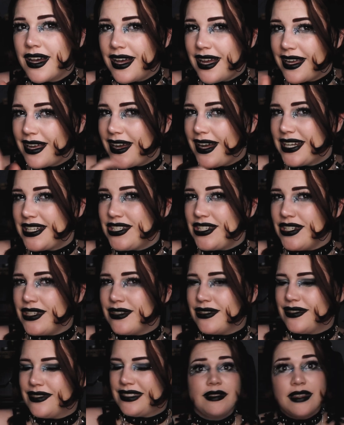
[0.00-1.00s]
I got
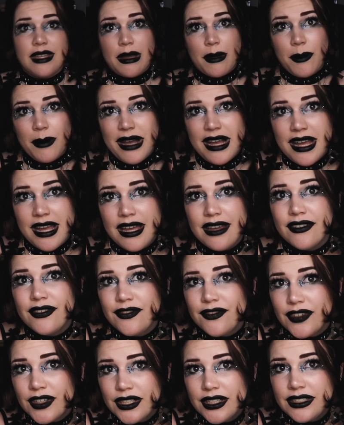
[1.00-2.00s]
you. My
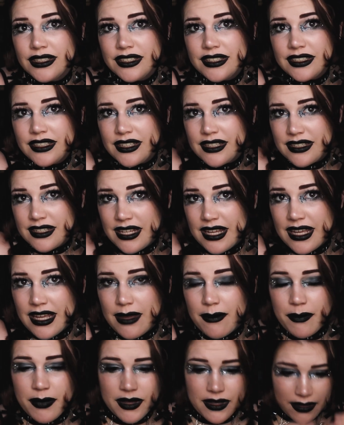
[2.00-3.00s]
first
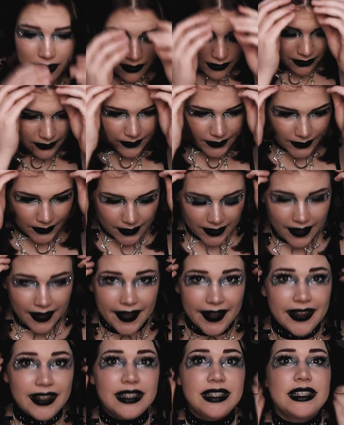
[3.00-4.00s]
tip
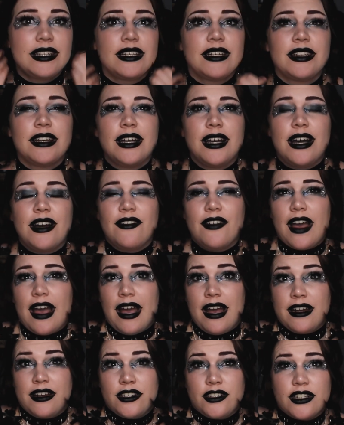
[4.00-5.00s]
overall of
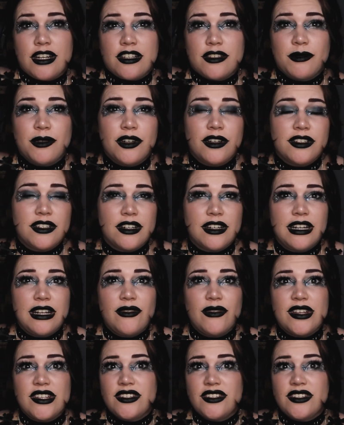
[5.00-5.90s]
how to dress more alternative